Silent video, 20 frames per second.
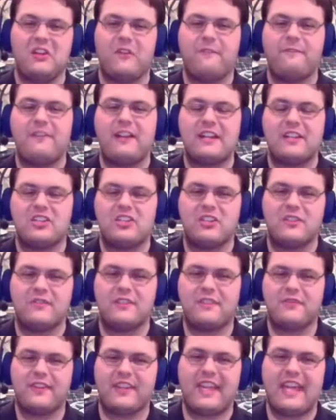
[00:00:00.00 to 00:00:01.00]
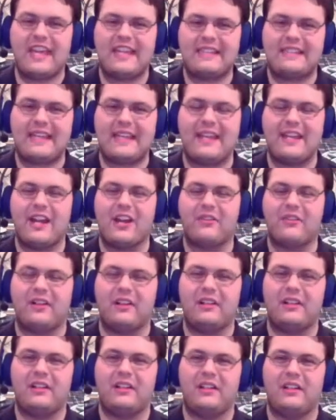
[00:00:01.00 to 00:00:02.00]
fan service for the Heisei era,
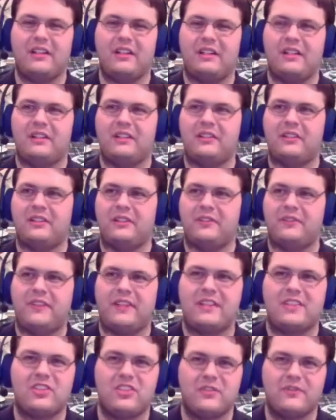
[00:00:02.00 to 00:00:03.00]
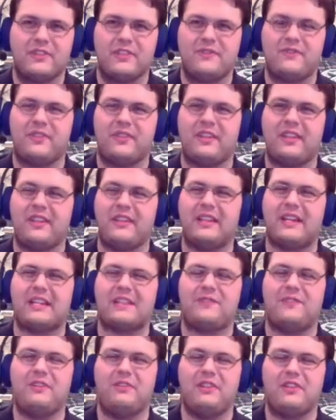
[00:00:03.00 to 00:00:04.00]
fan service for the
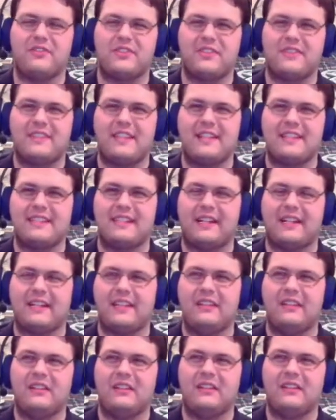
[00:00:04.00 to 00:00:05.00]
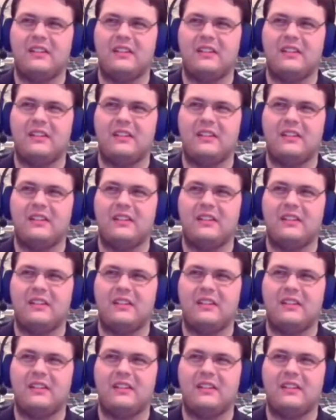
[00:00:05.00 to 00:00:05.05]
last few years of Sentai,